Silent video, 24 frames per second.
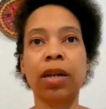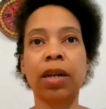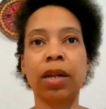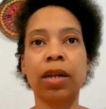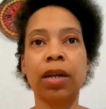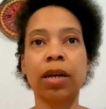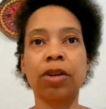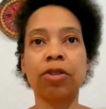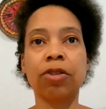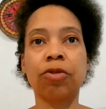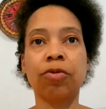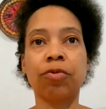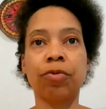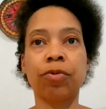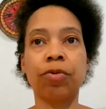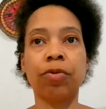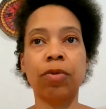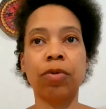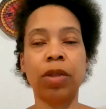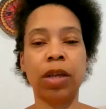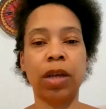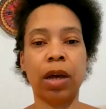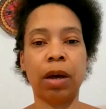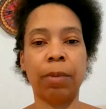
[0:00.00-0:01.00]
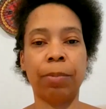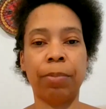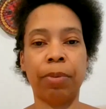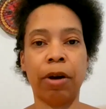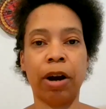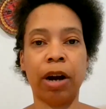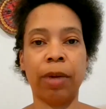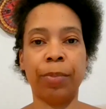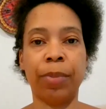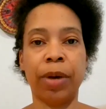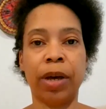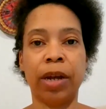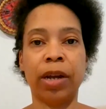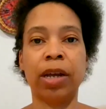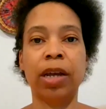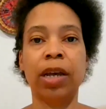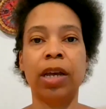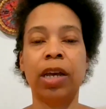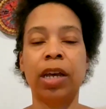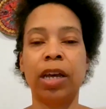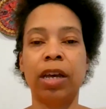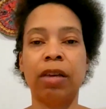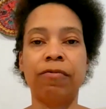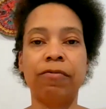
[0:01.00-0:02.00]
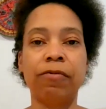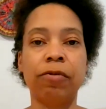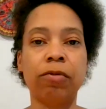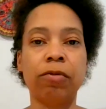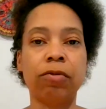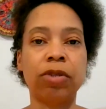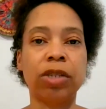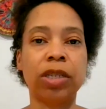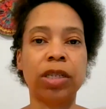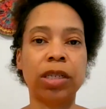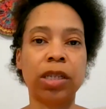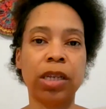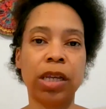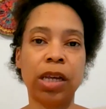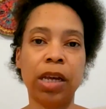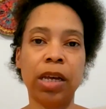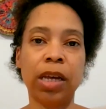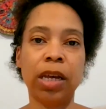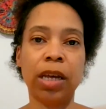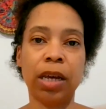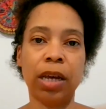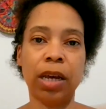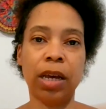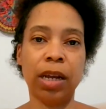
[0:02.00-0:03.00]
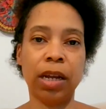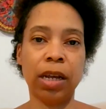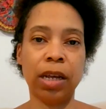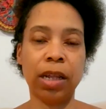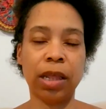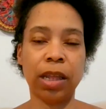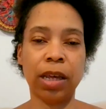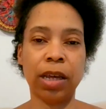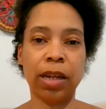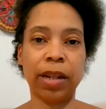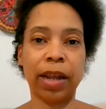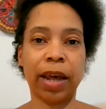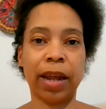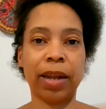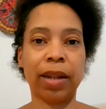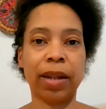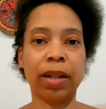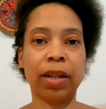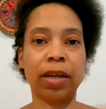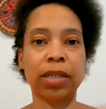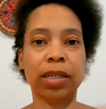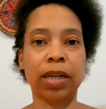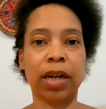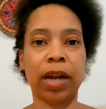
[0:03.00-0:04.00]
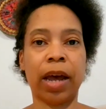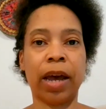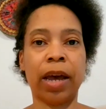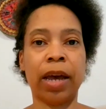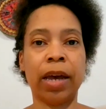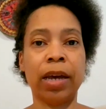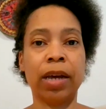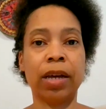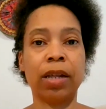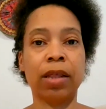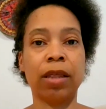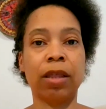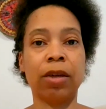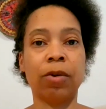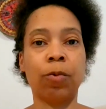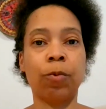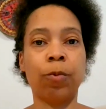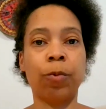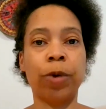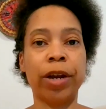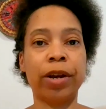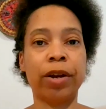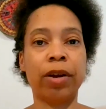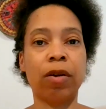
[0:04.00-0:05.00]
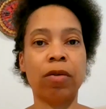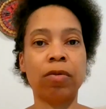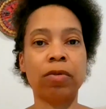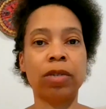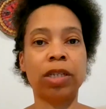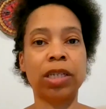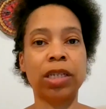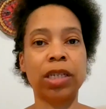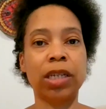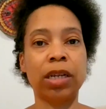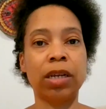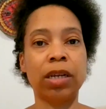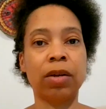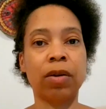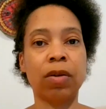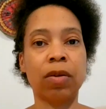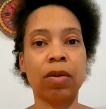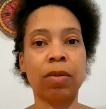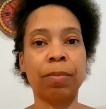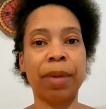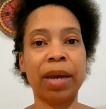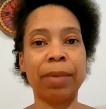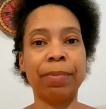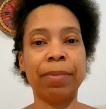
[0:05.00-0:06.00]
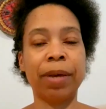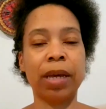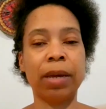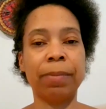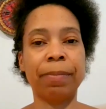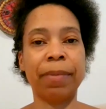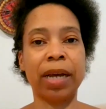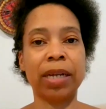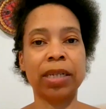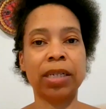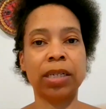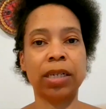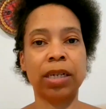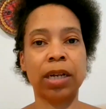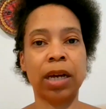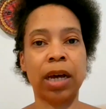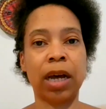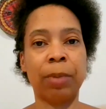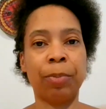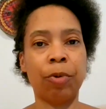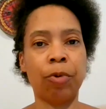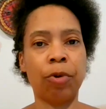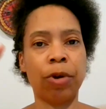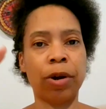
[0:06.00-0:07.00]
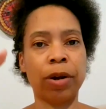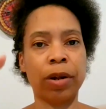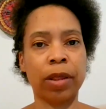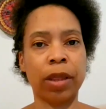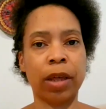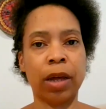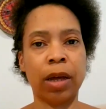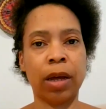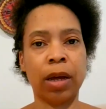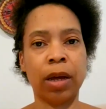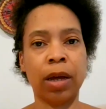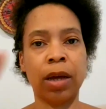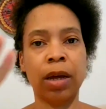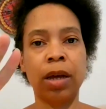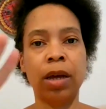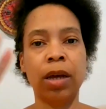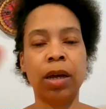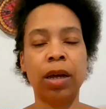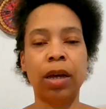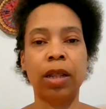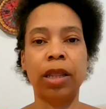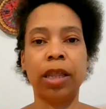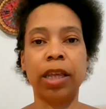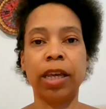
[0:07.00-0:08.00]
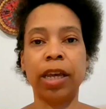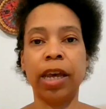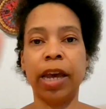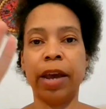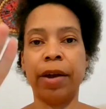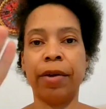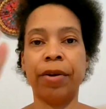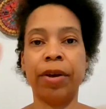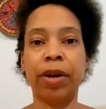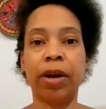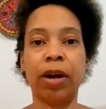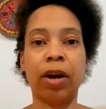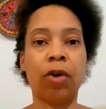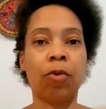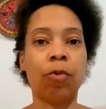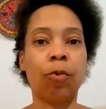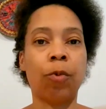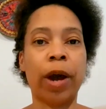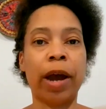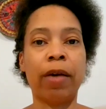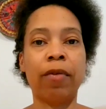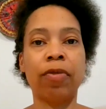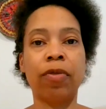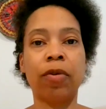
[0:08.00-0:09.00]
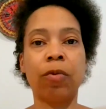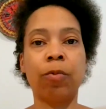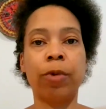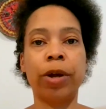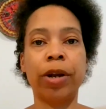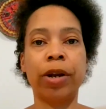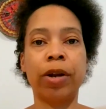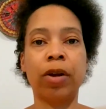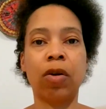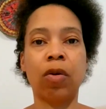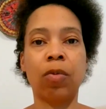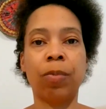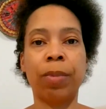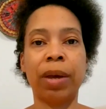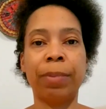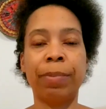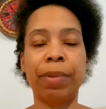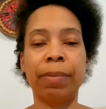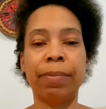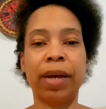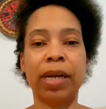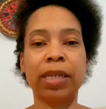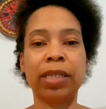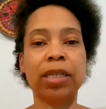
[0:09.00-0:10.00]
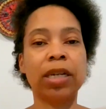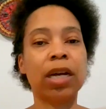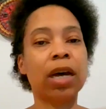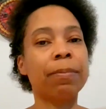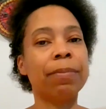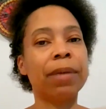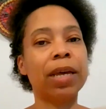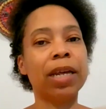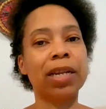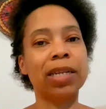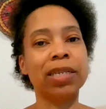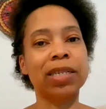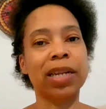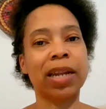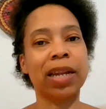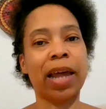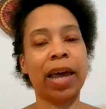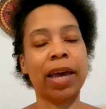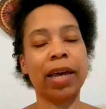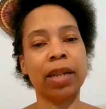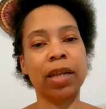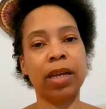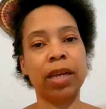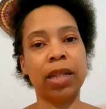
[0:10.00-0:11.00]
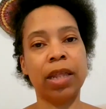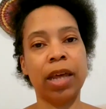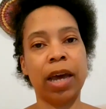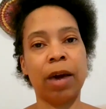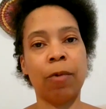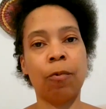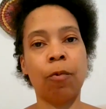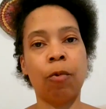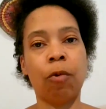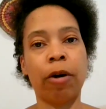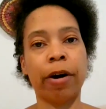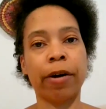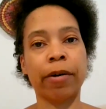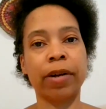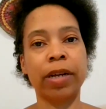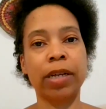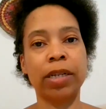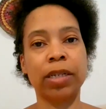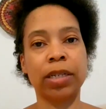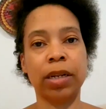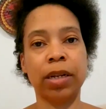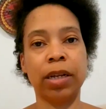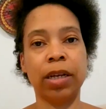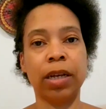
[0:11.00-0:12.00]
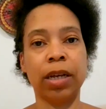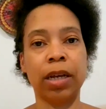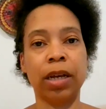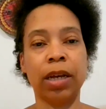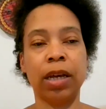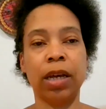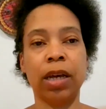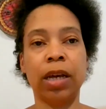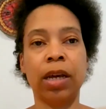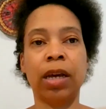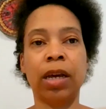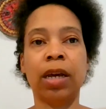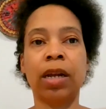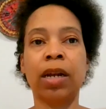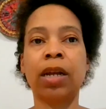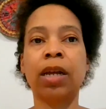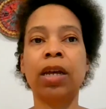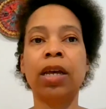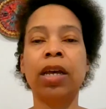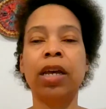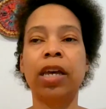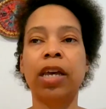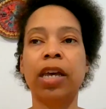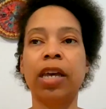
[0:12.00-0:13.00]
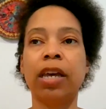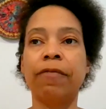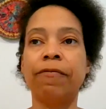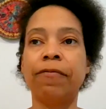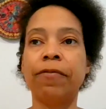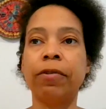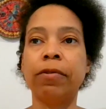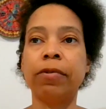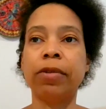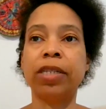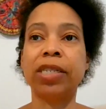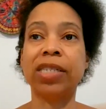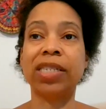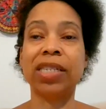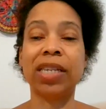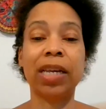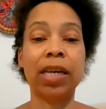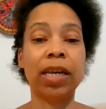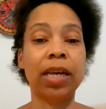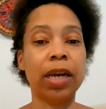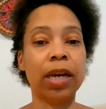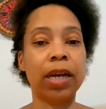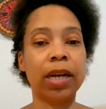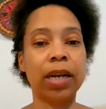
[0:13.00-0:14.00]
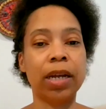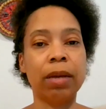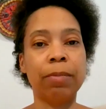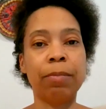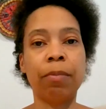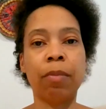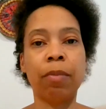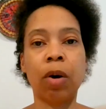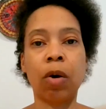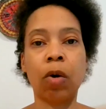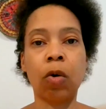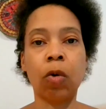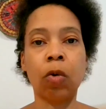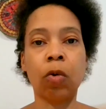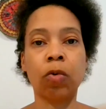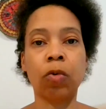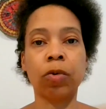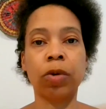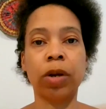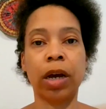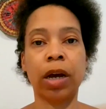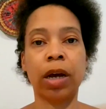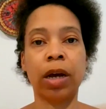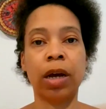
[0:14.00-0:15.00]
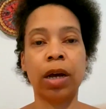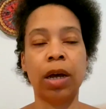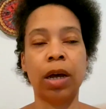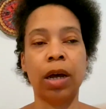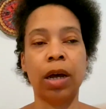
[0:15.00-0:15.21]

look through the apartment, if you see anything that looks like the window sill may be messed up, or the area around the window may be messed up, it is likely that water is leaking in. If you see any mold,